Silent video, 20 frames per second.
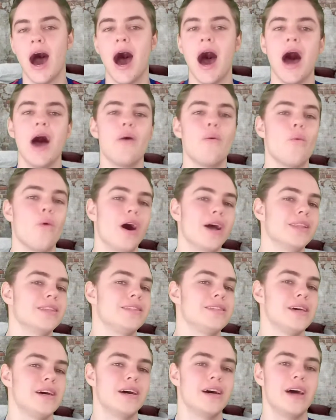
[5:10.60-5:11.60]
I
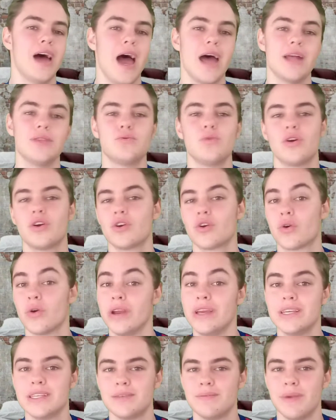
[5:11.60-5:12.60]
want Antoine
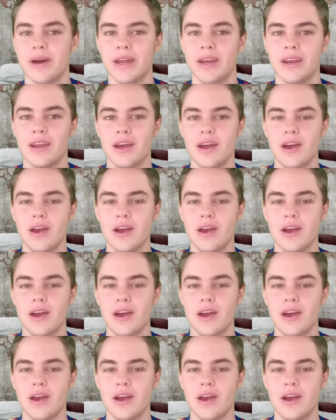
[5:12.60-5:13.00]
Griezmann